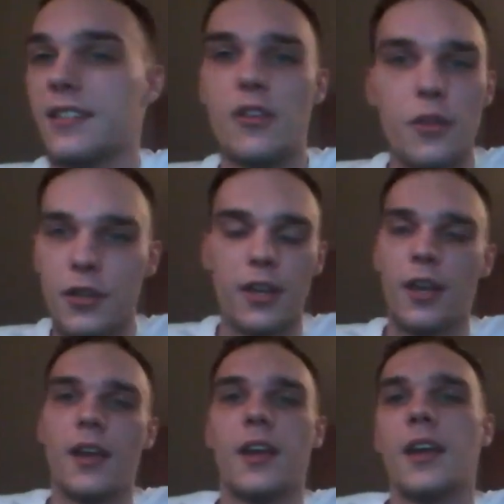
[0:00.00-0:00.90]
There
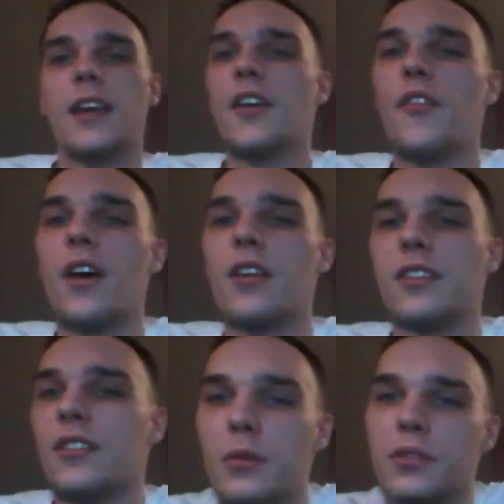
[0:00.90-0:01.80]

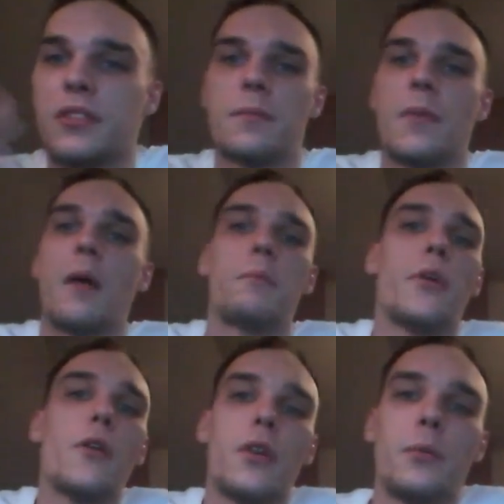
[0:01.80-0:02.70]
was a
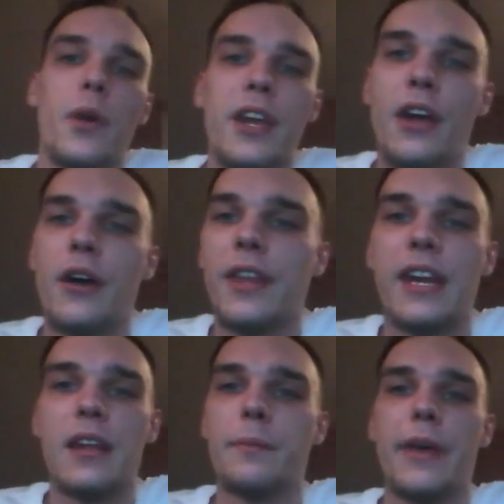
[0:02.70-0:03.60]
broken window they
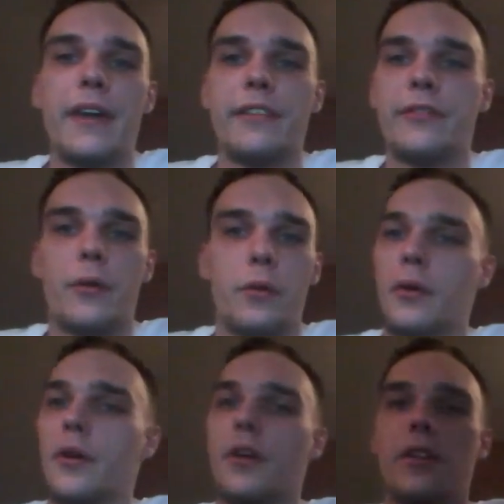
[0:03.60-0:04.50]
didn't pay
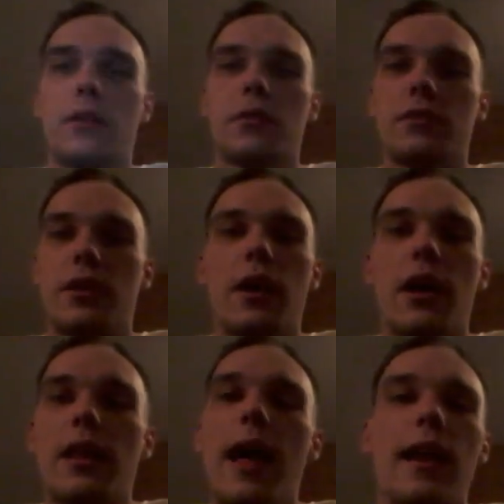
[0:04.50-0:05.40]
for. There was a
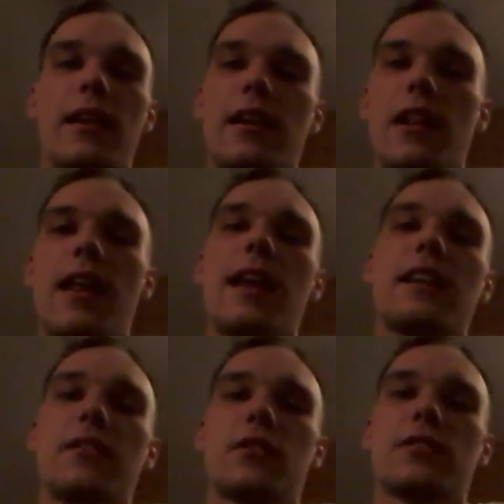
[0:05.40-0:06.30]
lot
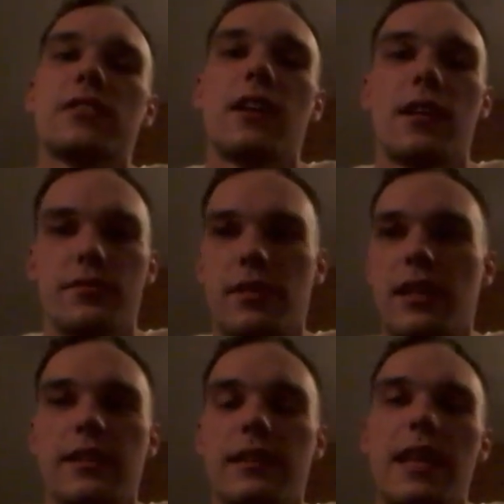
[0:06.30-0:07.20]
of different stuff
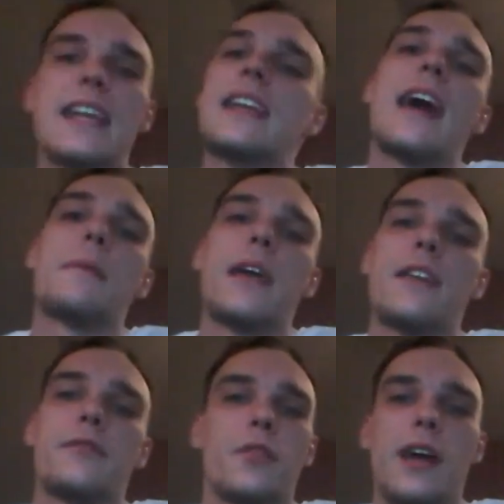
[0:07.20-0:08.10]
that they did not
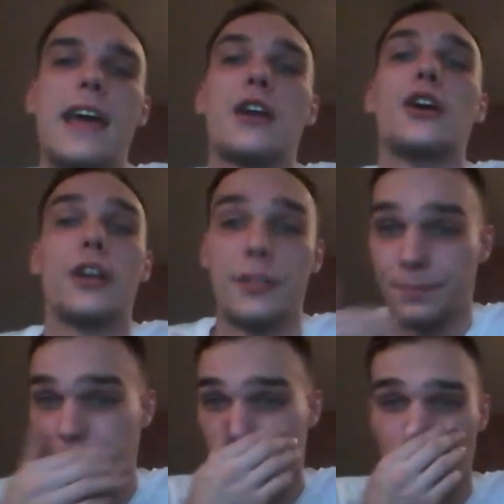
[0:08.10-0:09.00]
pay for at all,
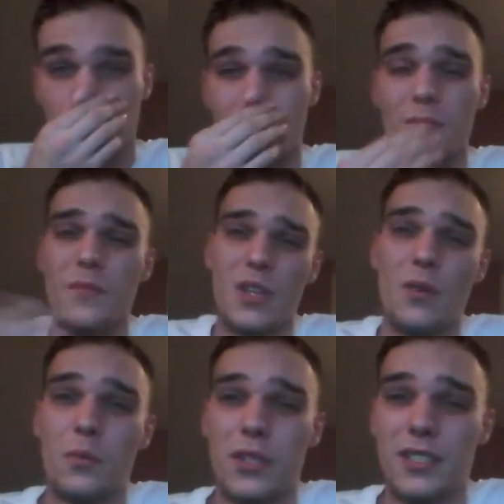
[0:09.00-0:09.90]

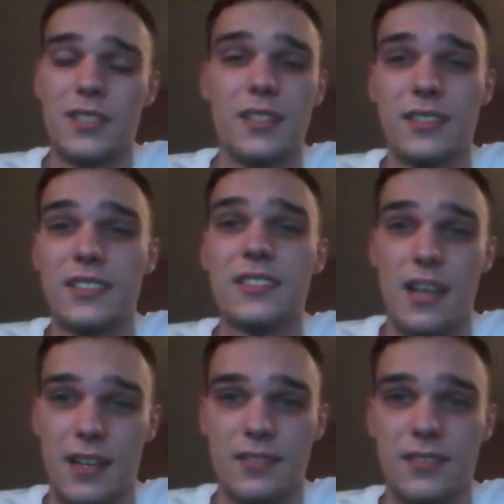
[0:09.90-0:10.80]
which
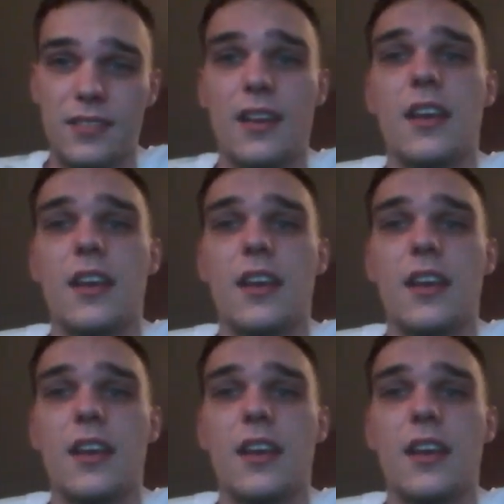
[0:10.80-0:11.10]
sucks.